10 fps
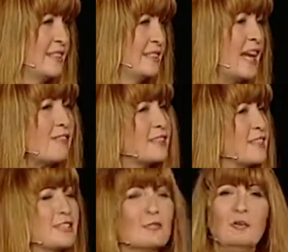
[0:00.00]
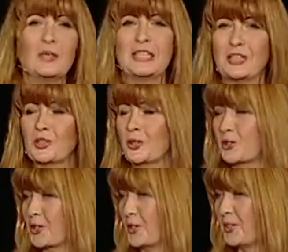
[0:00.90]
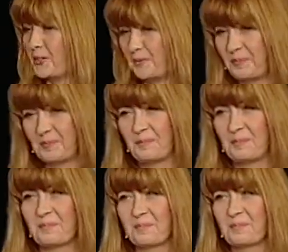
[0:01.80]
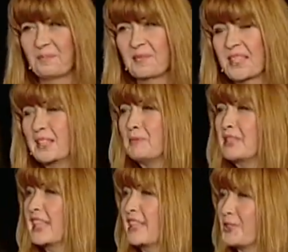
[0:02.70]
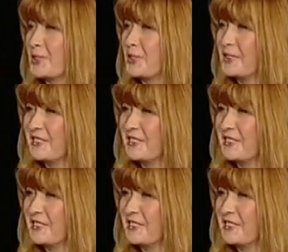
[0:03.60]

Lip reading: There was this woman in the church. Let me tell you,